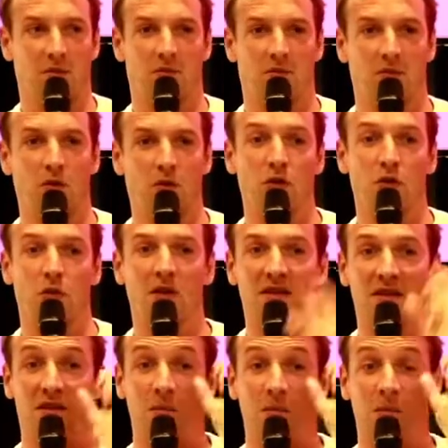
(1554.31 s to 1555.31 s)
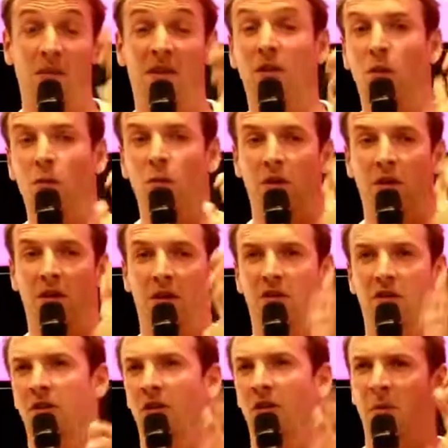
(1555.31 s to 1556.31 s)
you will see
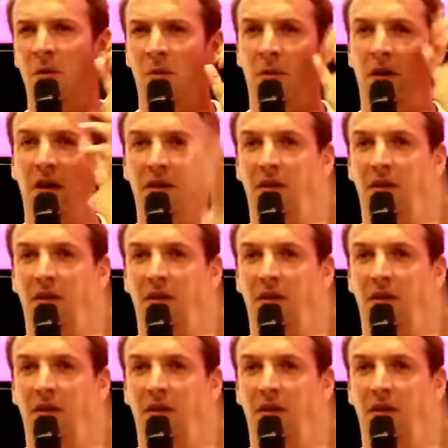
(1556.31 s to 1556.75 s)
miscommunication coming back